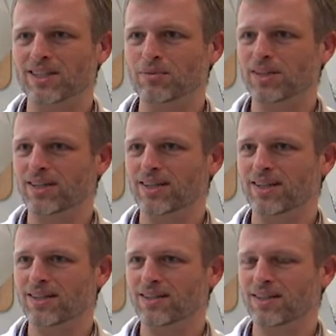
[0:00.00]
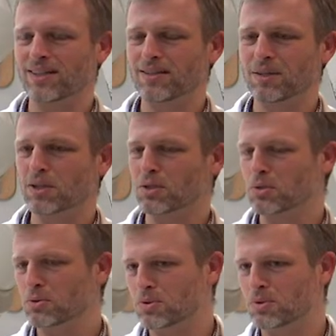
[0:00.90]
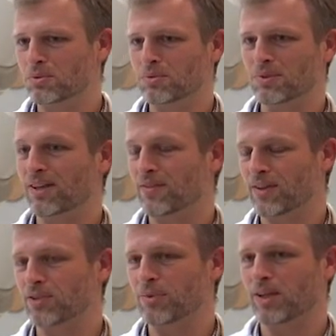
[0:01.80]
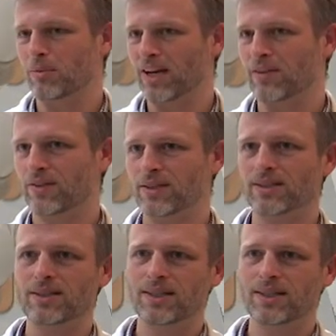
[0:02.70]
has been a huge, they feel has been a benefit.